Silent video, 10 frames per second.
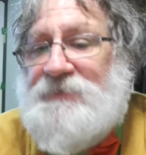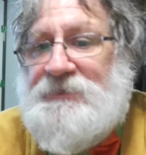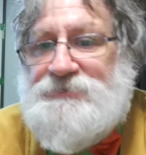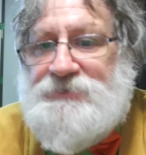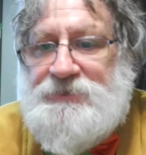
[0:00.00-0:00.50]

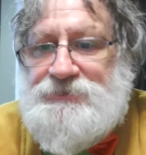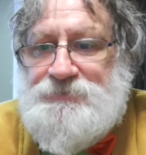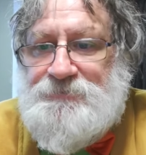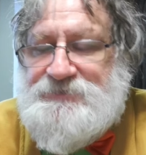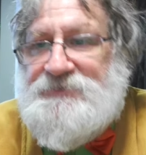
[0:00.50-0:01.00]
educational
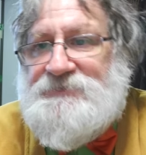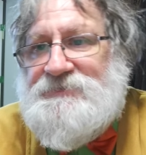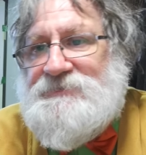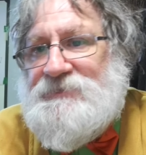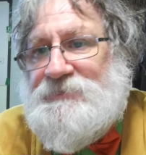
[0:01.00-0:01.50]

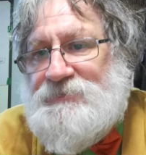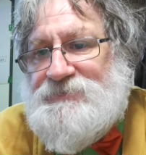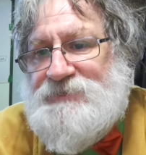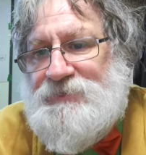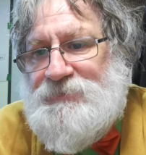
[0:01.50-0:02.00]
facilities
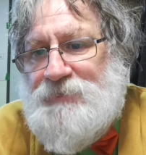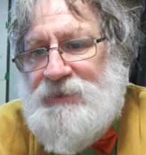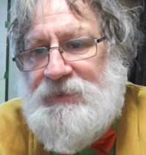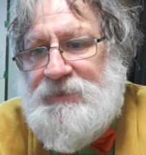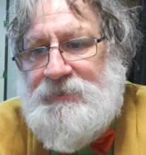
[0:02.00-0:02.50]
across the
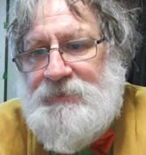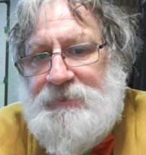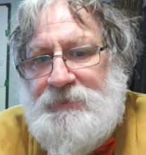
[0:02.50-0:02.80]
UK,